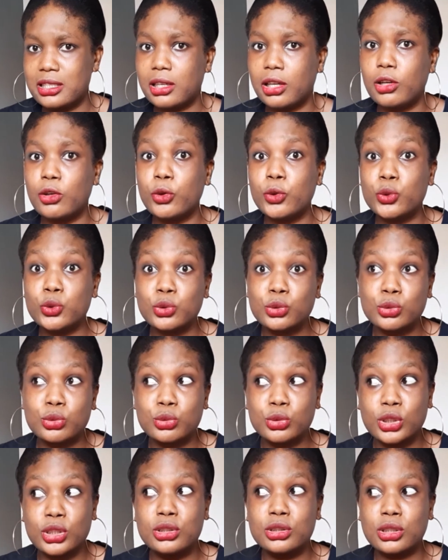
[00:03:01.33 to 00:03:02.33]
close,
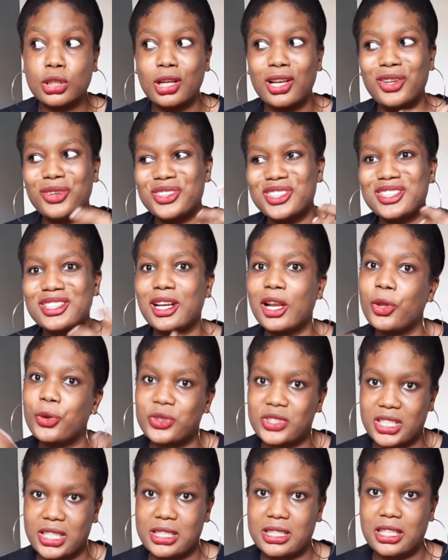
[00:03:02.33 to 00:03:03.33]
it's close, it's
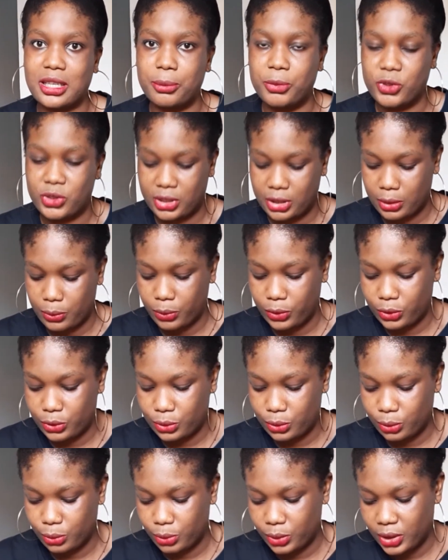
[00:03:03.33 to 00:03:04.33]
closest. Let me see what
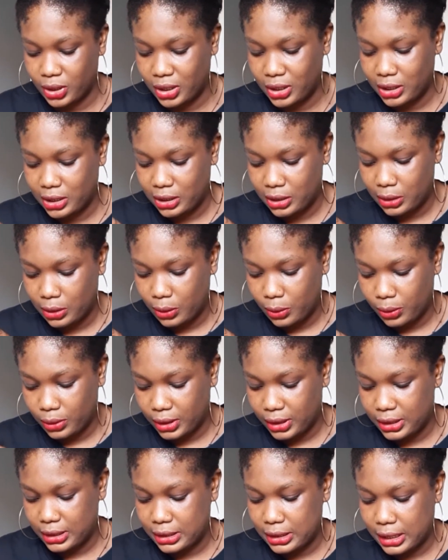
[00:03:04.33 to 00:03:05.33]
one
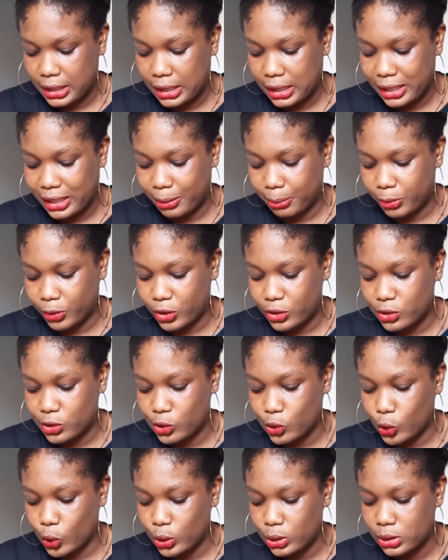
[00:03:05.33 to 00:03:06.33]
Things I like, but it's
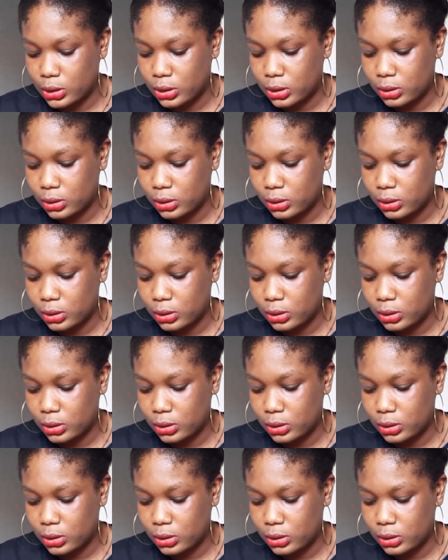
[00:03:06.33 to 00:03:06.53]
not